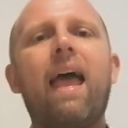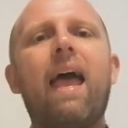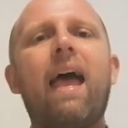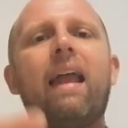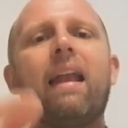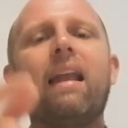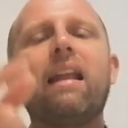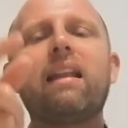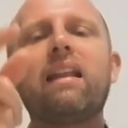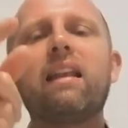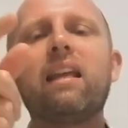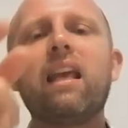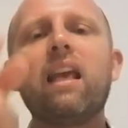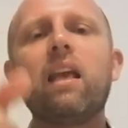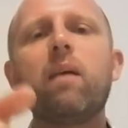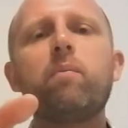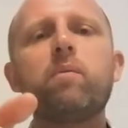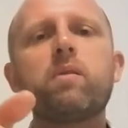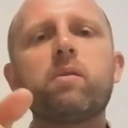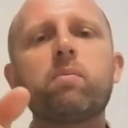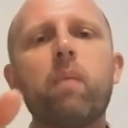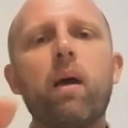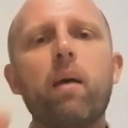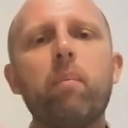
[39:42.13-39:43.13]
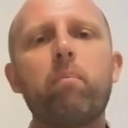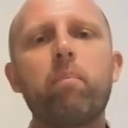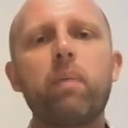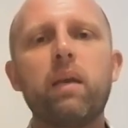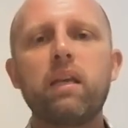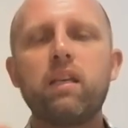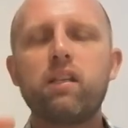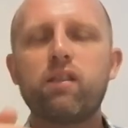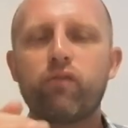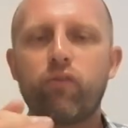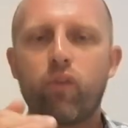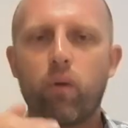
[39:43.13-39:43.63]
and it keeps my
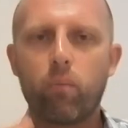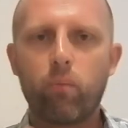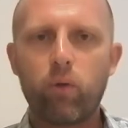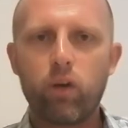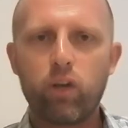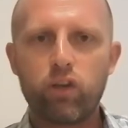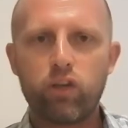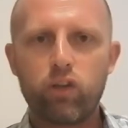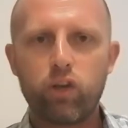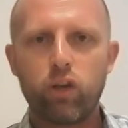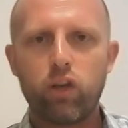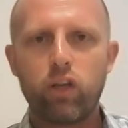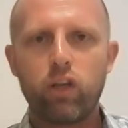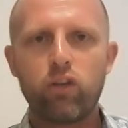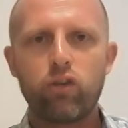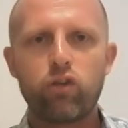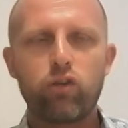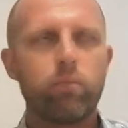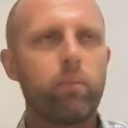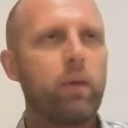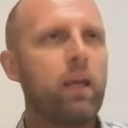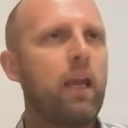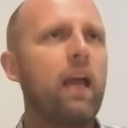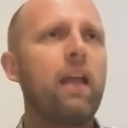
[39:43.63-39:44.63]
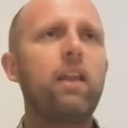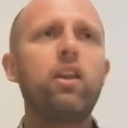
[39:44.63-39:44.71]
peace from returning to me.